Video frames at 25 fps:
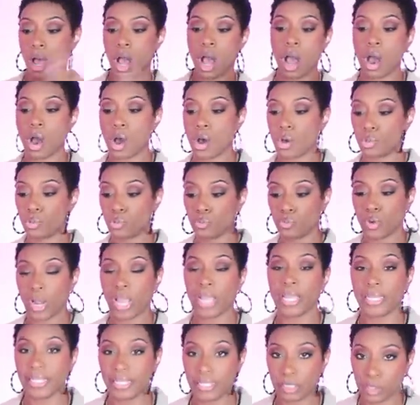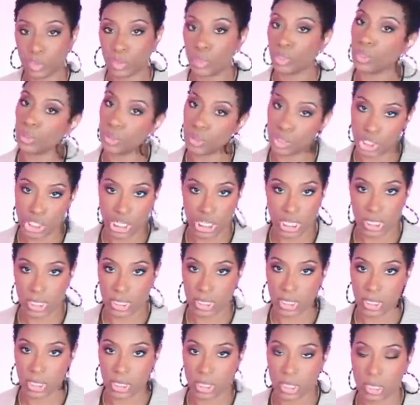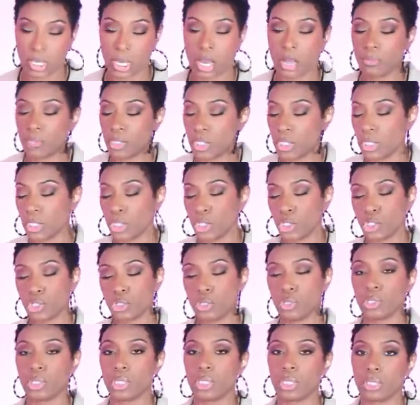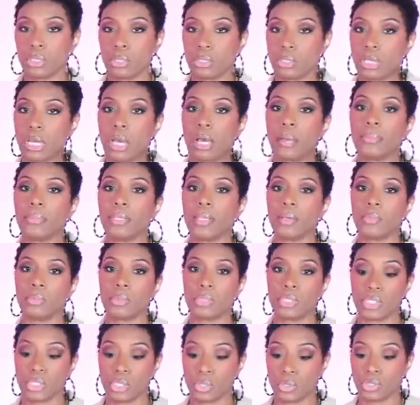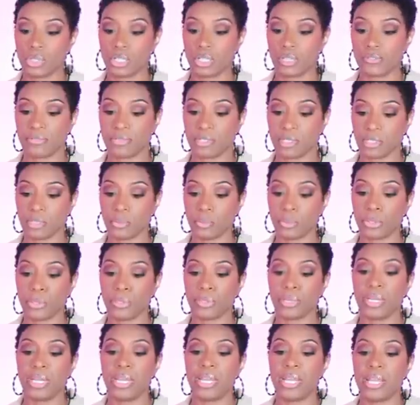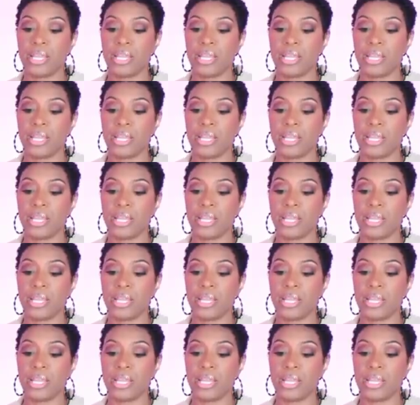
all the writing on your chest, I'm just gonna show you another top that will still definitely work.